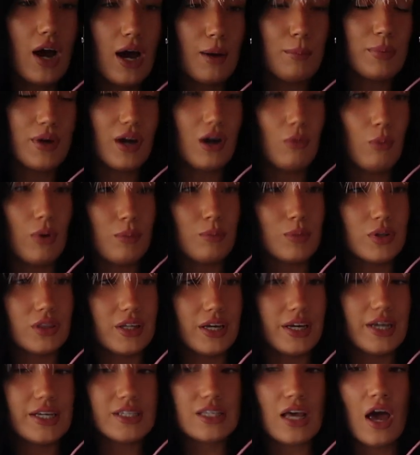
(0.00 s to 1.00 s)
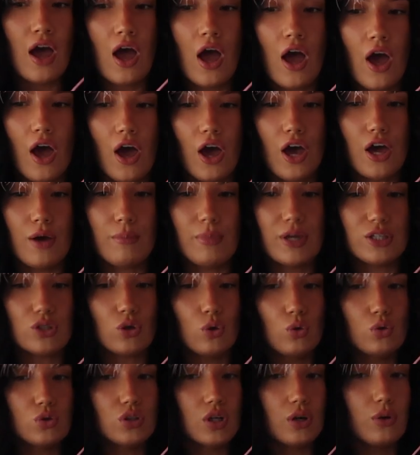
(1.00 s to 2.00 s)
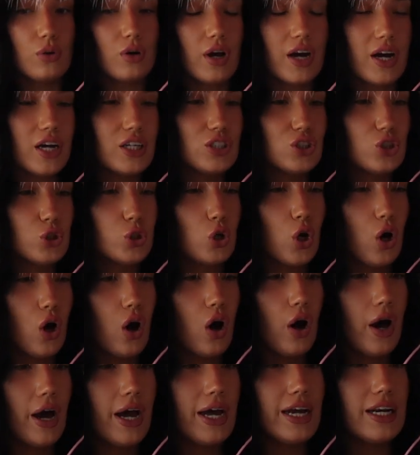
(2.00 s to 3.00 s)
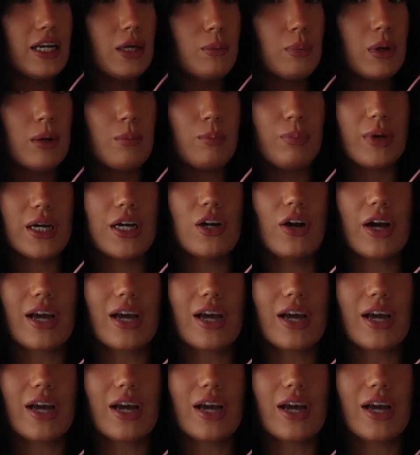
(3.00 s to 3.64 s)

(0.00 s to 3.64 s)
happy I went with this. Um, it's also like a tiny bit big,